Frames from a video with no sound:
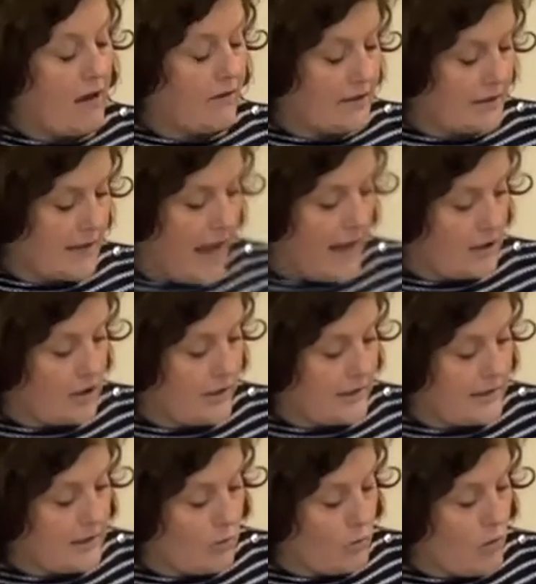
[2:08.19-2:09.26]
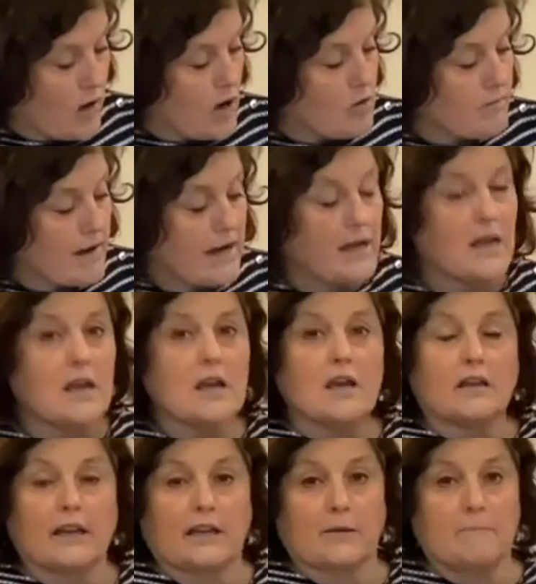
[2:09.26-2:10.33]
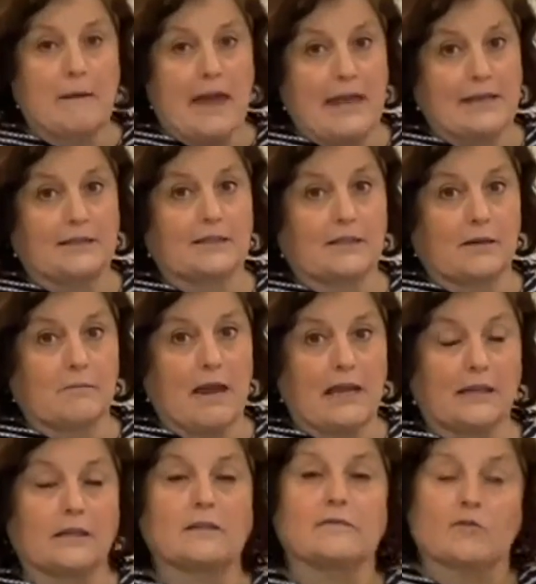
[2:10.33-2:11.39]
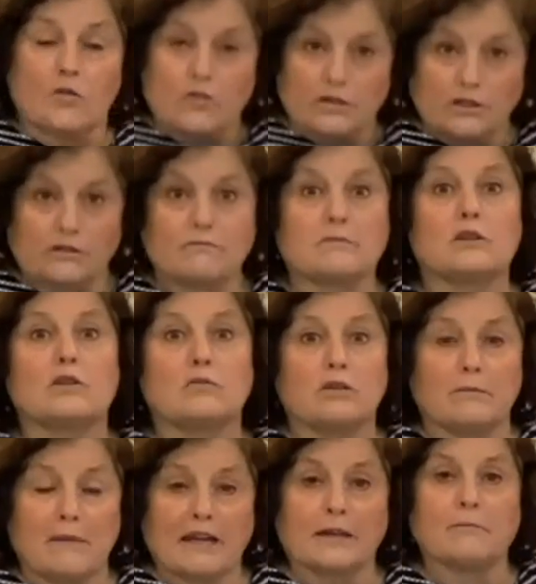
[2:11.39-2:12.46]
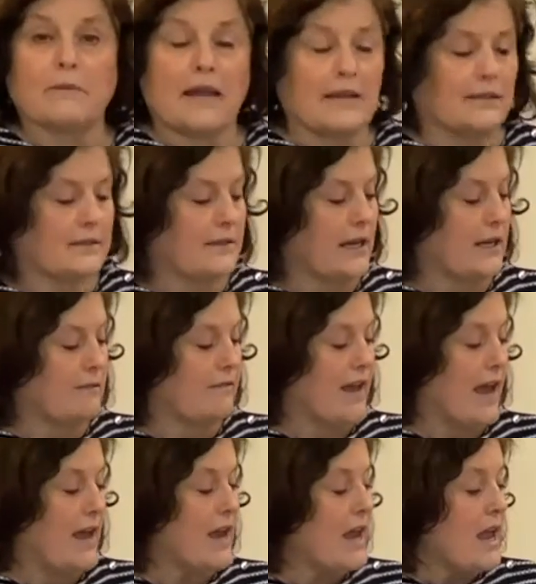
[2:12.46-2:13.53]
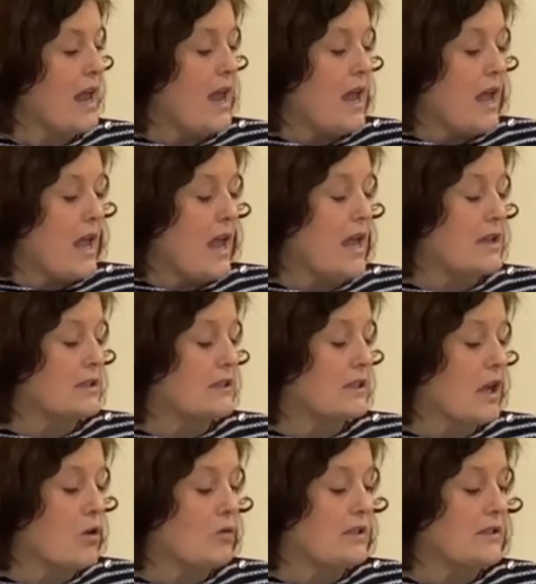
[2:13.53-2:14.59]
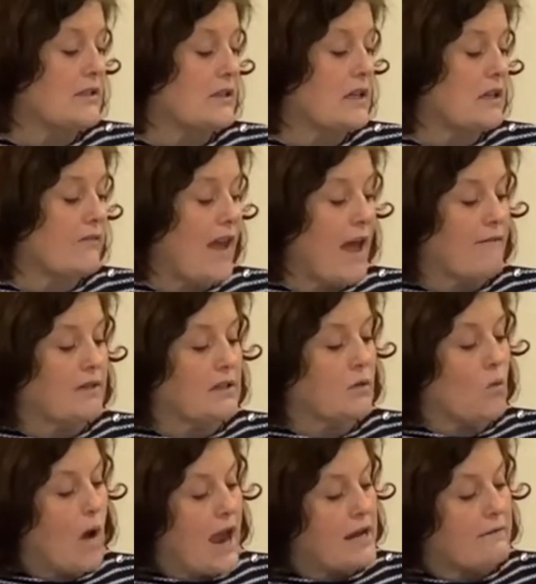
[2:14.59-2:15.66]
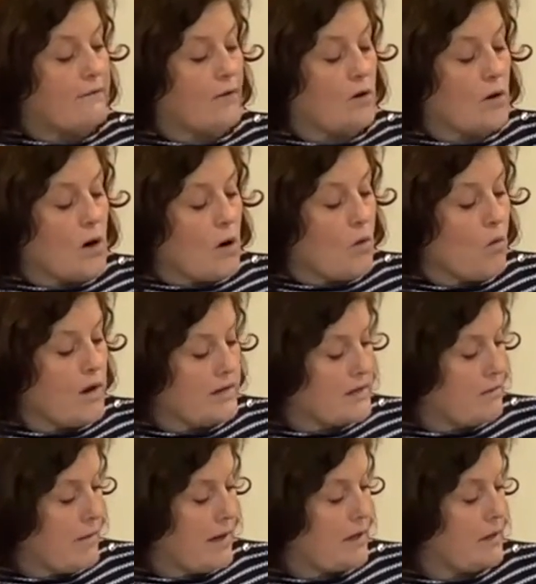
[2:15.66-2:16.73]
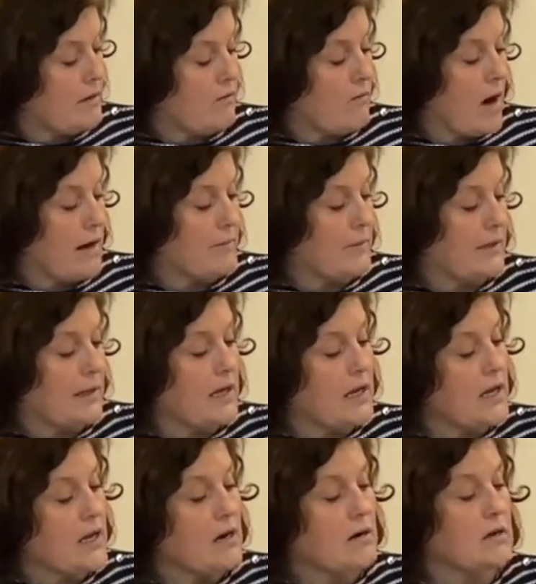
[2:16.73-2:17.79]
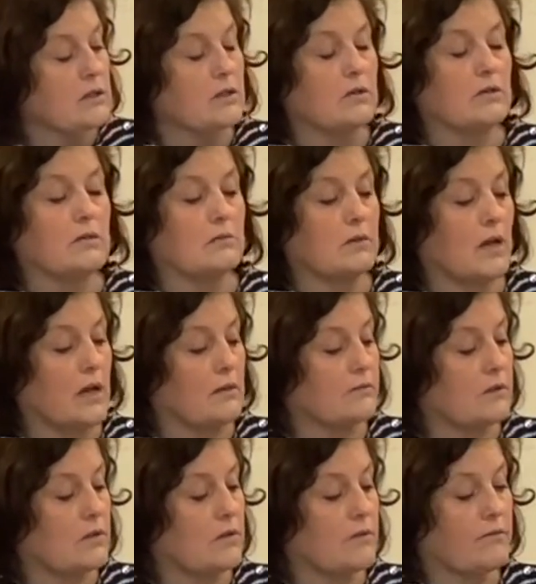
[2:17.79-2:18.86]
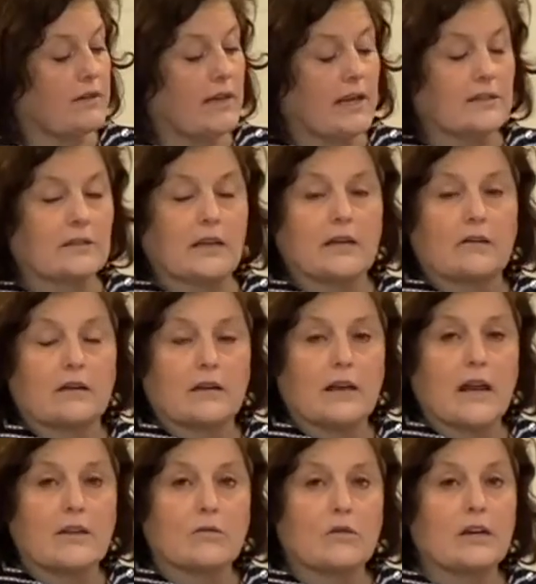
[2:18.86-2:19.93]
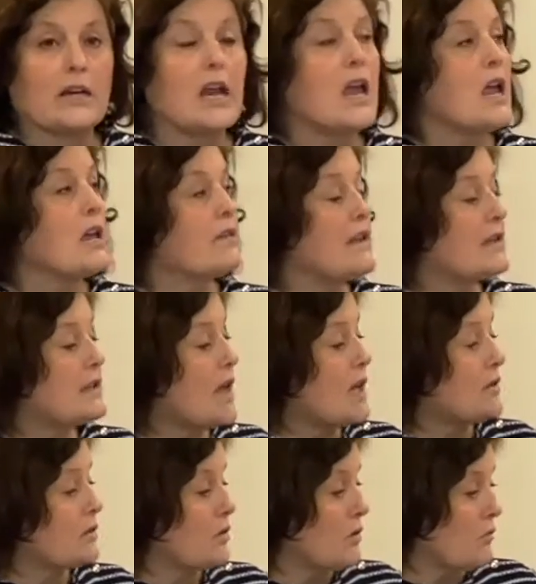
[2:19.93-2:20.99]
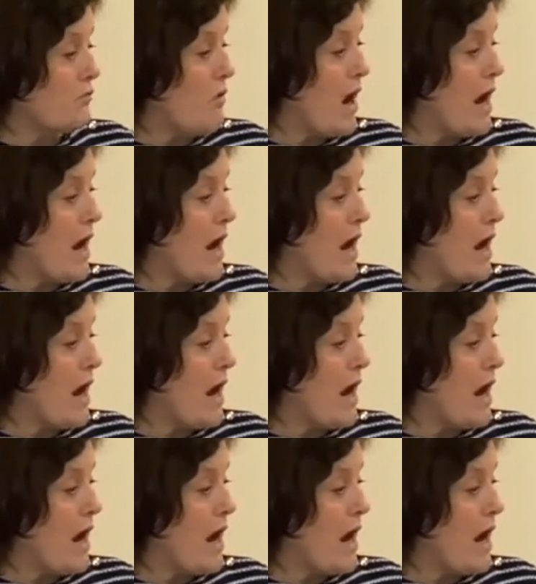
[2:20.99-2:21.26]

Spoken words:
This actually is aroma, like a paste tomato. Of course, you would make a paste out of that. And so instead of having to wait for one tomato to ripen here and two or 3 days later another one, these all sort of